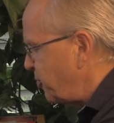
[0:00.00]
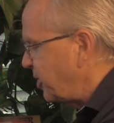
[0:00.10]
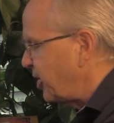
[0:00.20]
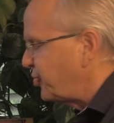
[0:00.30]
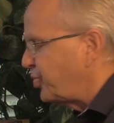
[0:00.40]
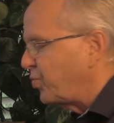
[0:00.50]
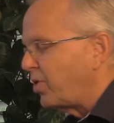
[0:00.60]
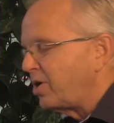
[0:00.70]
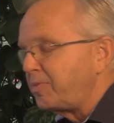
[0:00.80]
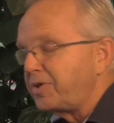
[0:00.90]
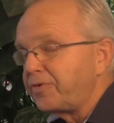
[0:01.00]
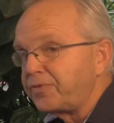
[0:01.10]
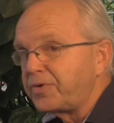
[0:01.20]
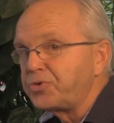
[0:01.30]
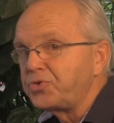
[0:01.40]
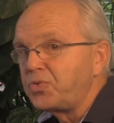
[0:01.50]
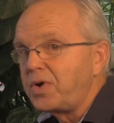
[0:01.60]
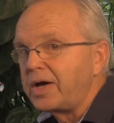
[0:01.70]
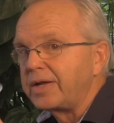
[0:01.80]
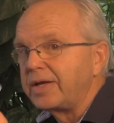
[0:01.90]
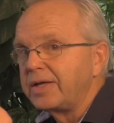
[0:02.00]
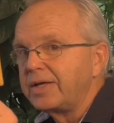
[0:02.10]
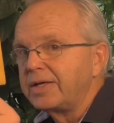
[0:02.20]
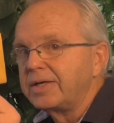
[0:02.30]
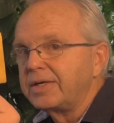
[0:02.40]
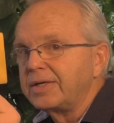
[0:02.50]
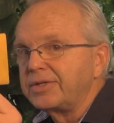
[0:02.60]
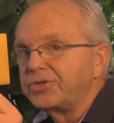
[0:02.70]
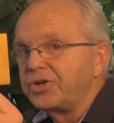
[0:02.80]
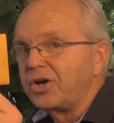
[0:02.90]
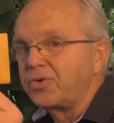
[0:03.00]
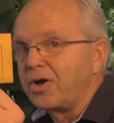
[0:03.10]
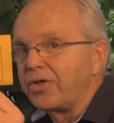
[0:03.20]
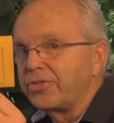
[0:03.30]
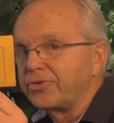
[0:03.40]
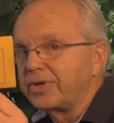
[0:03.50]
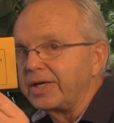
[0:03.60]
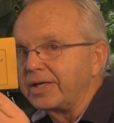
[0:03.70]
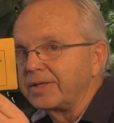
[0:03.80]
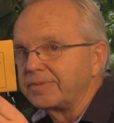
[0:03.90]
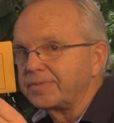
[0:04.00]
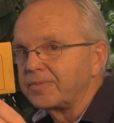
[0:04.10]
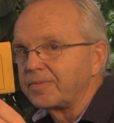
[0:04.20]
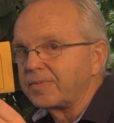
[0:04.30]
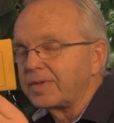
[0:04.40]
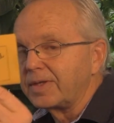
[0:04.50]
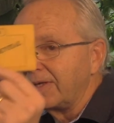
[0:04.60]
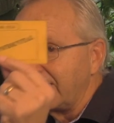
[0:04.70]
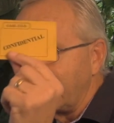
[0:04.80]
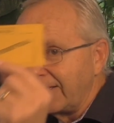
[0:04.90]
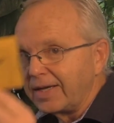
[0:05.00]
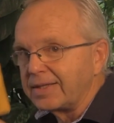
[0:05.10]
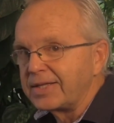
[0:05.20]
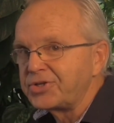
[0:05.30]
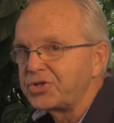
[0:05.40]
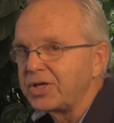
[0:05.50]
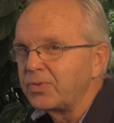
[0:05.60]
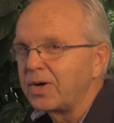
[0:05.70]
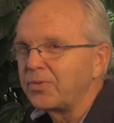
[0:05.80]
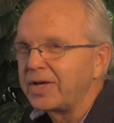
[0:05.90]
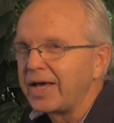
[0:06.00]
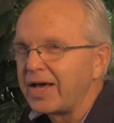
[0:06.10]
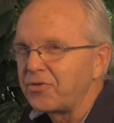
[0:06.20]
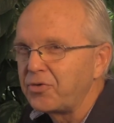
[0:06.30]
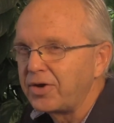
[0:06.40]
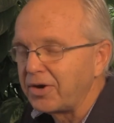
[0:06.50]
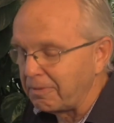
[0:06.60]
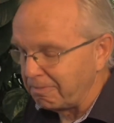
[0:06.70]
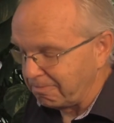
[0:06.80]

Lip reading: Because you wanted to be the first one to know all three. And let's see what we have here.